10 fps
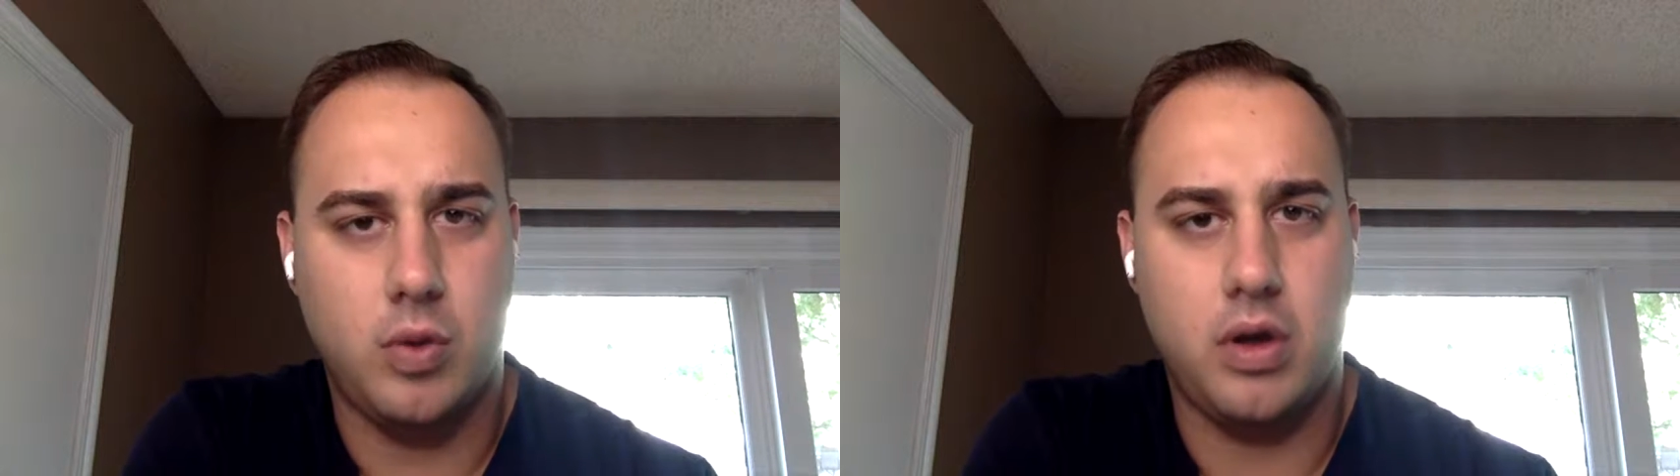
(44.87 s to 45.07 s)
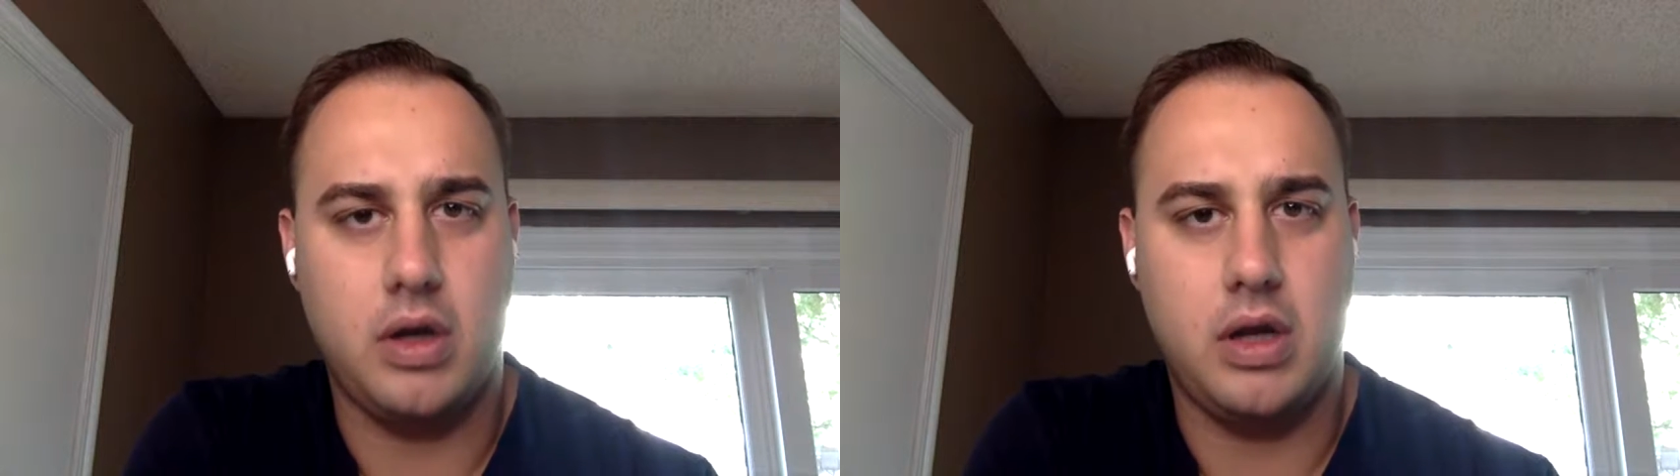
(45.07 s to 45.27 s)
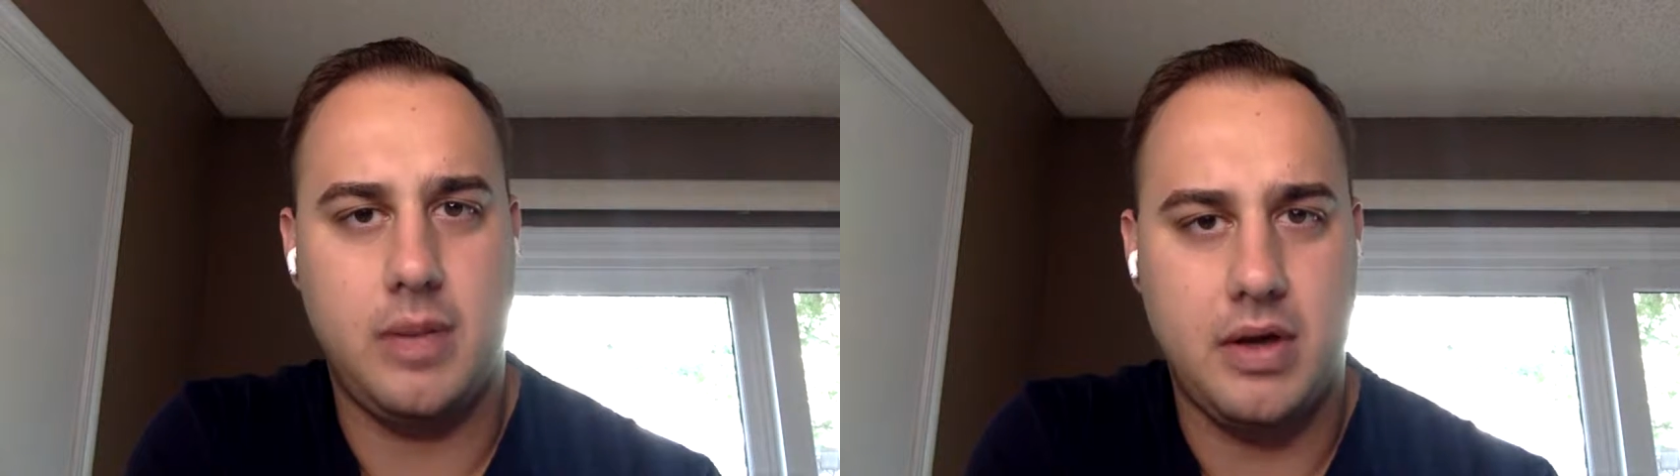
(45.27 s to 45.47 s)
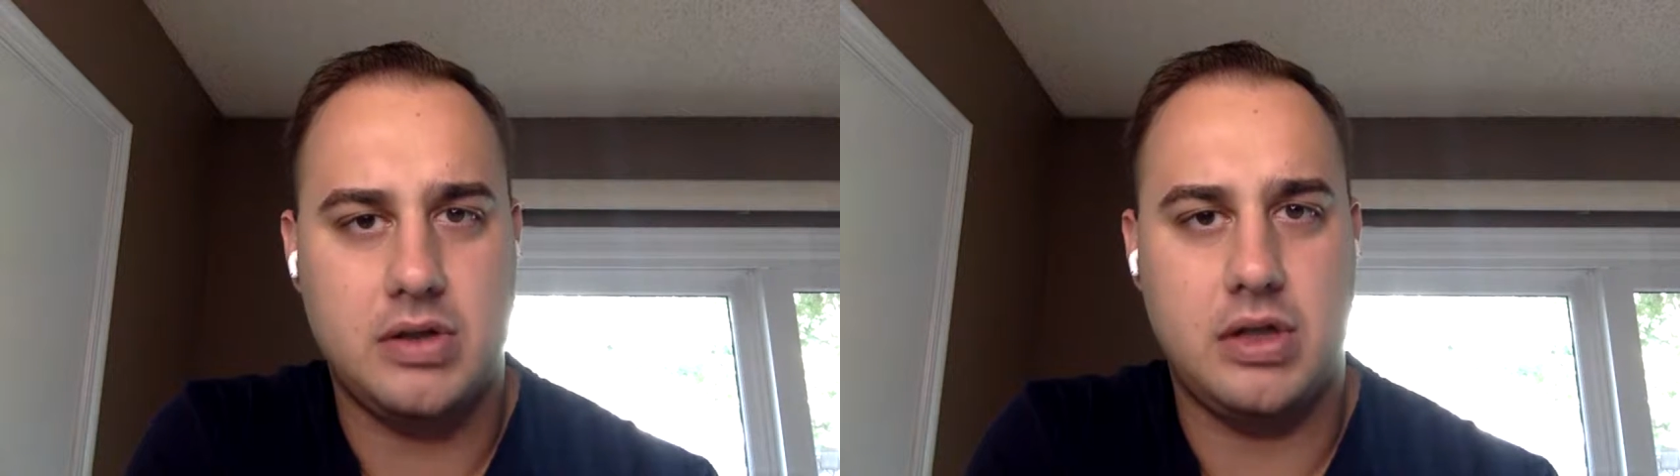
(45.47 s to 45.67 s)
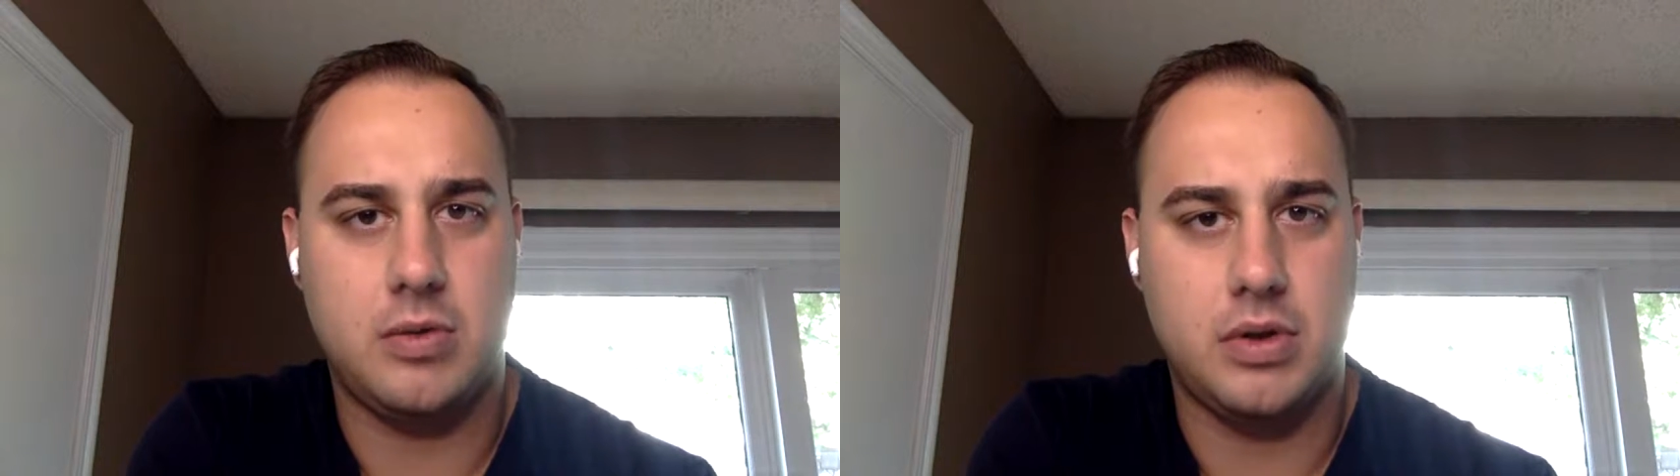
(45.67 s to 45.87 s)
one email
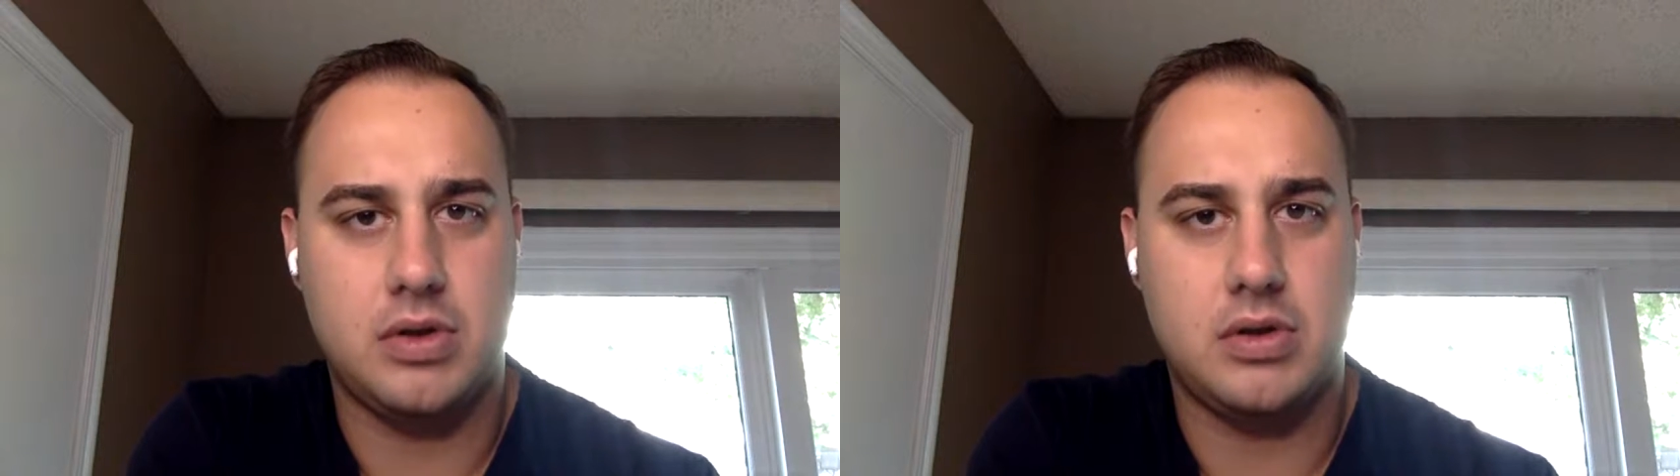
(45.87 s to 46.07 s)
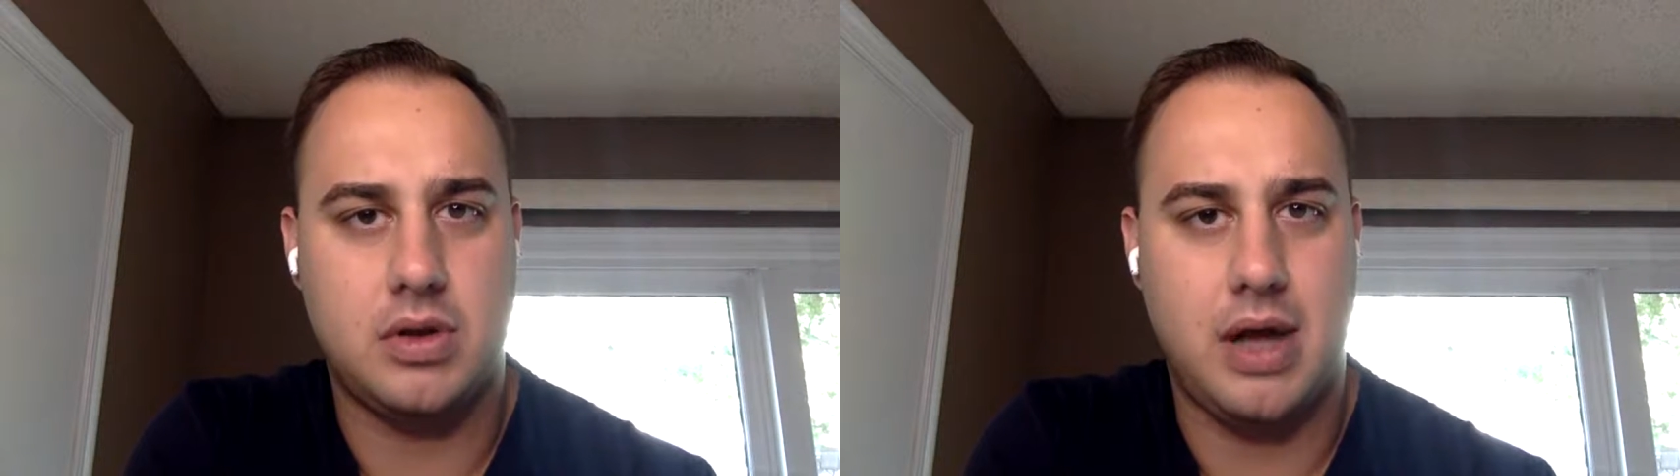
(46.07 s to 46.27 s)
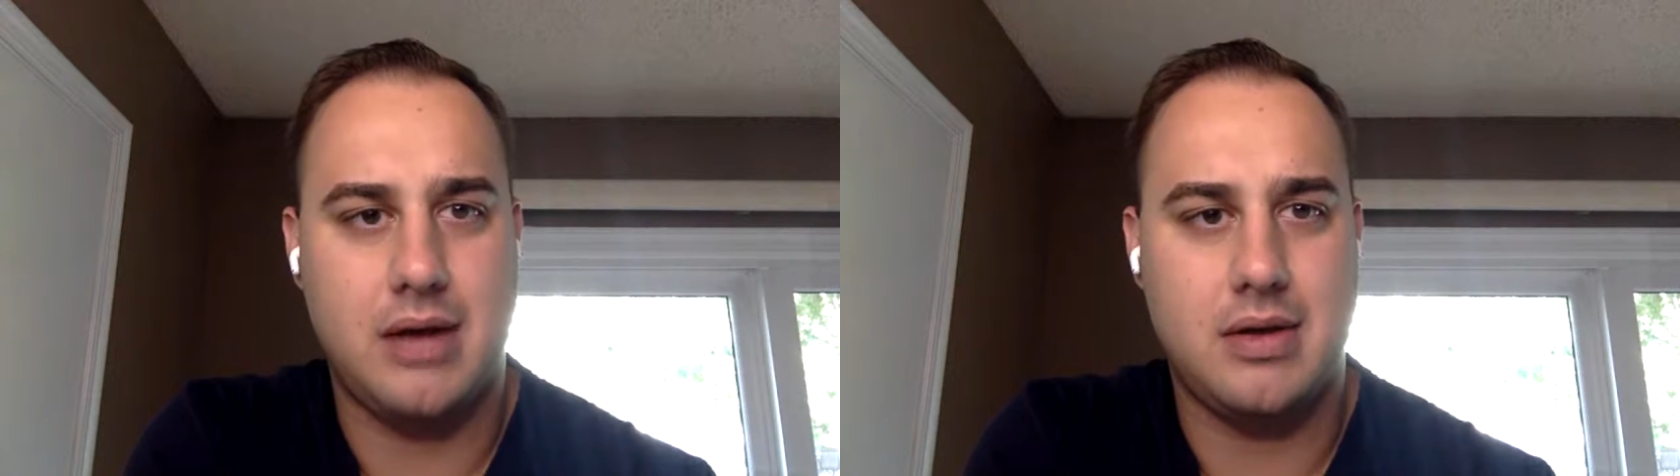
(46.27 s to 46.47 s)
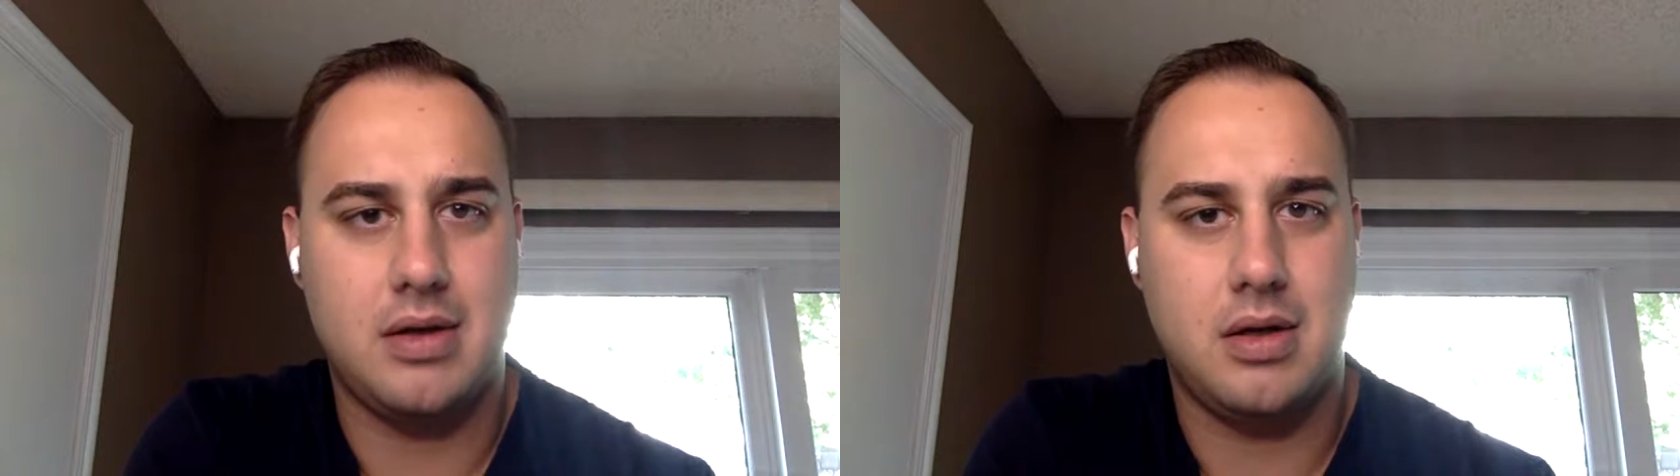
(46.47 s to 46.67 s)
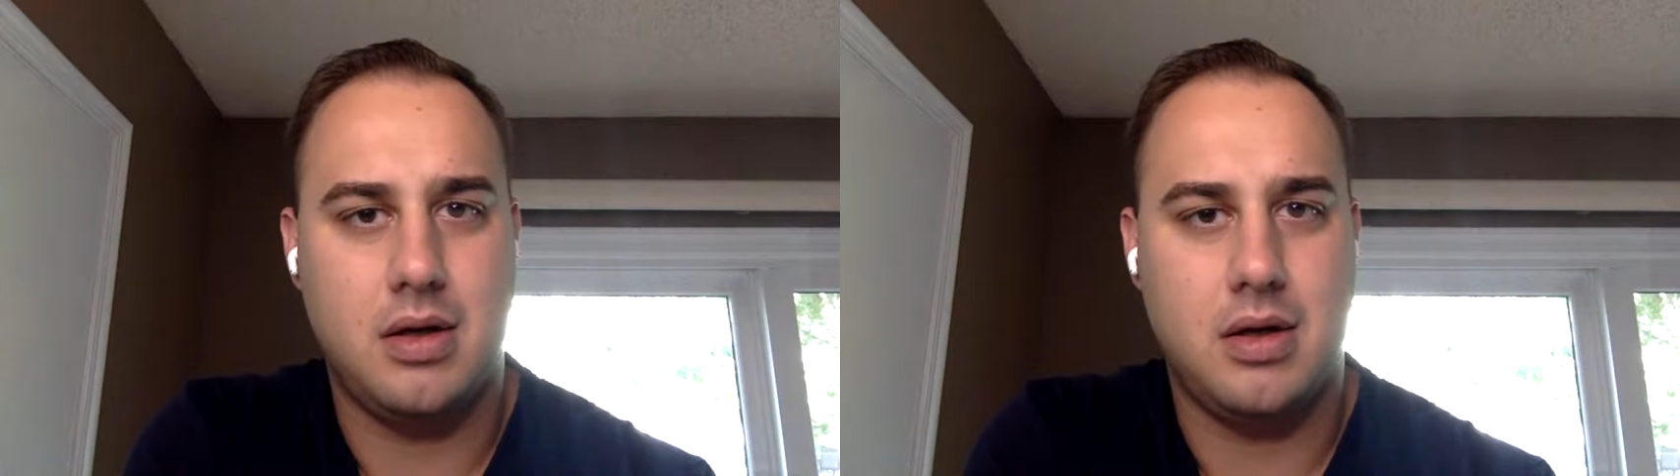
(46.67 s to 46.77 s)
sequence that